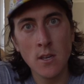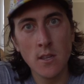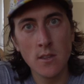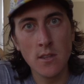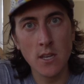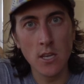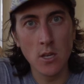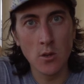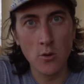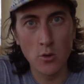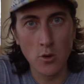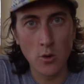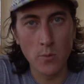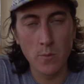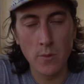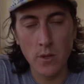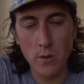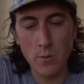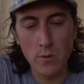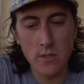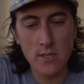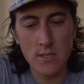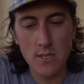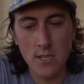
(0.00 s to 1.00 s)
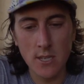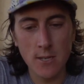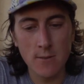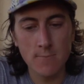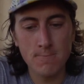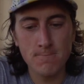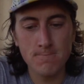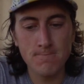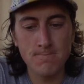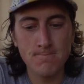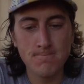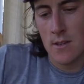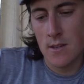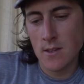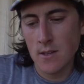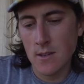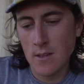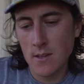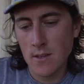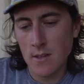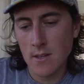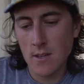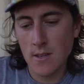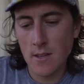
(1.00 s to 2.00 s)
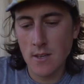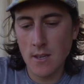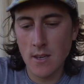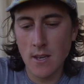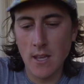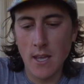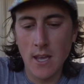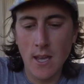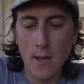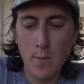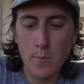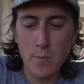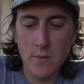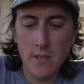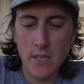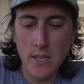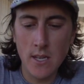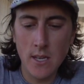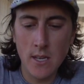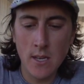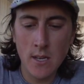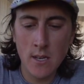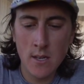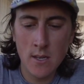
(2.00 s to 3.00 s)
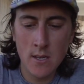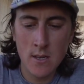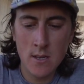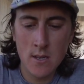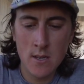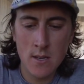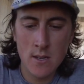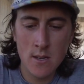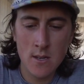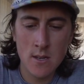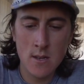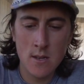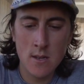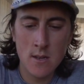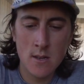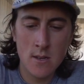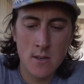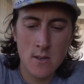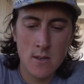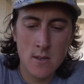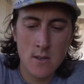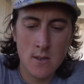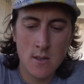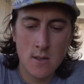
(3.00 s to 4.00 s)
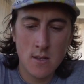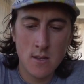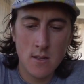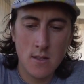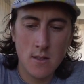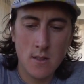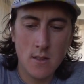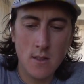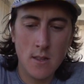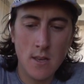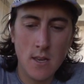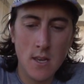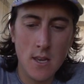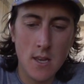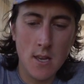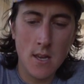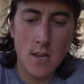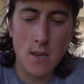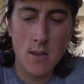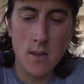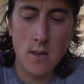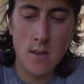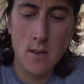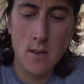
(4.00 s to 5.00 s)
that you normally would see. Gonna empty the